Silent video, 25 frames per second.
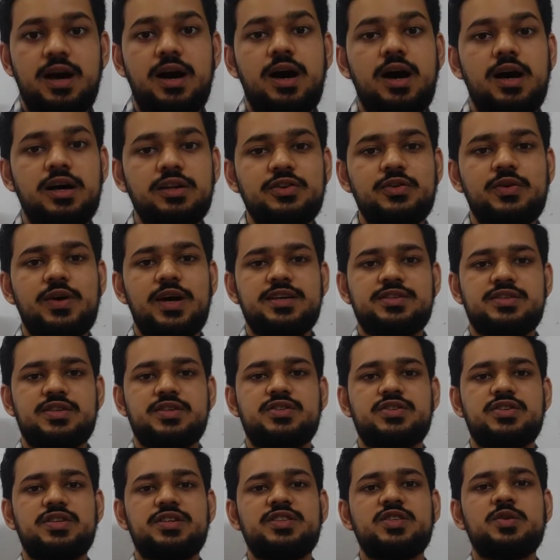Other
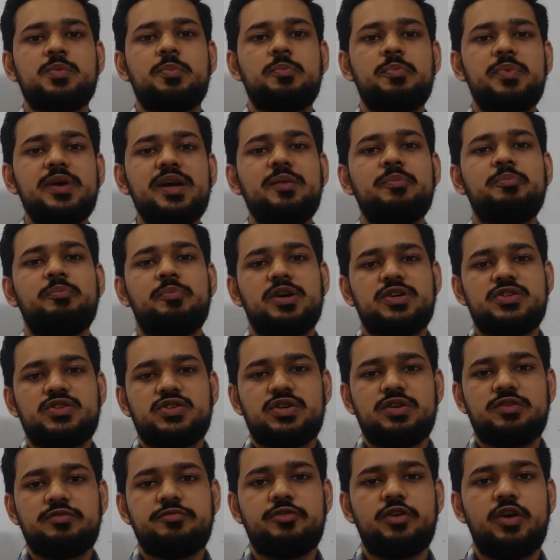assets is a big
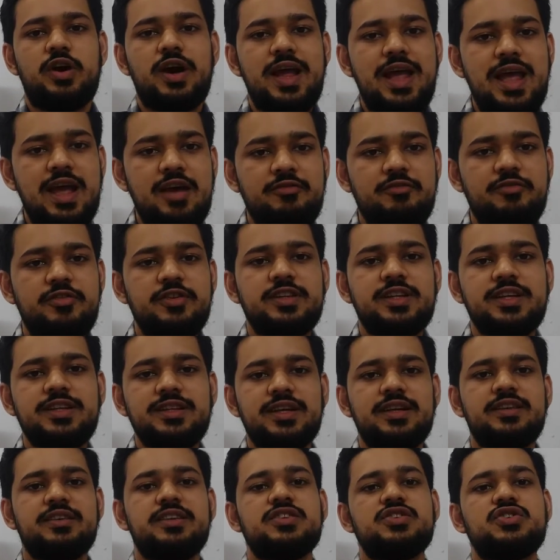basket for everything
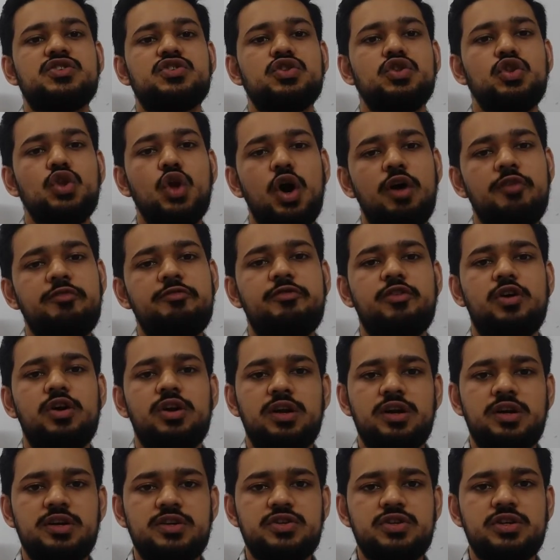that does not
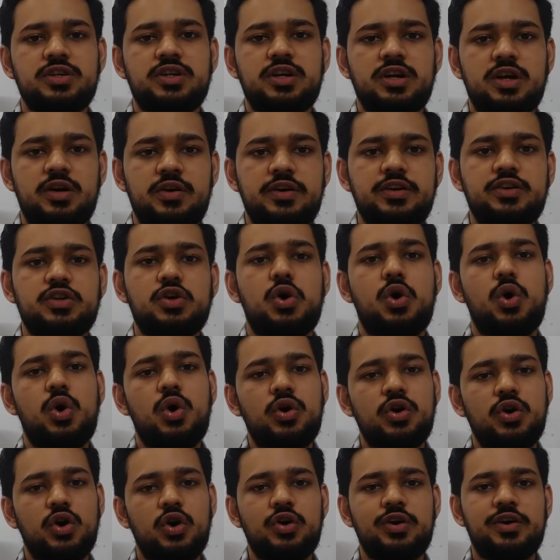fall under current or
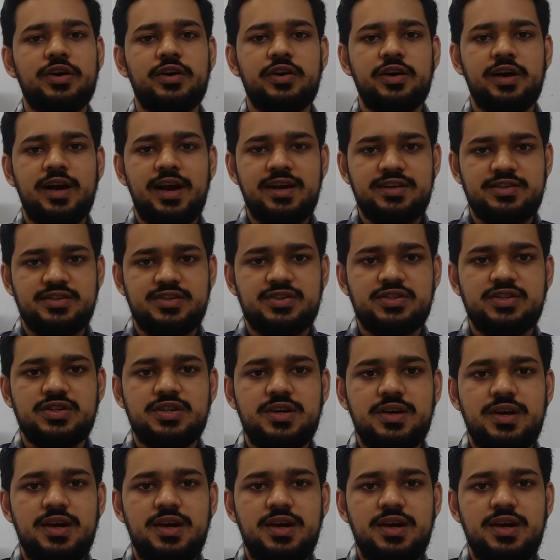non-current assets.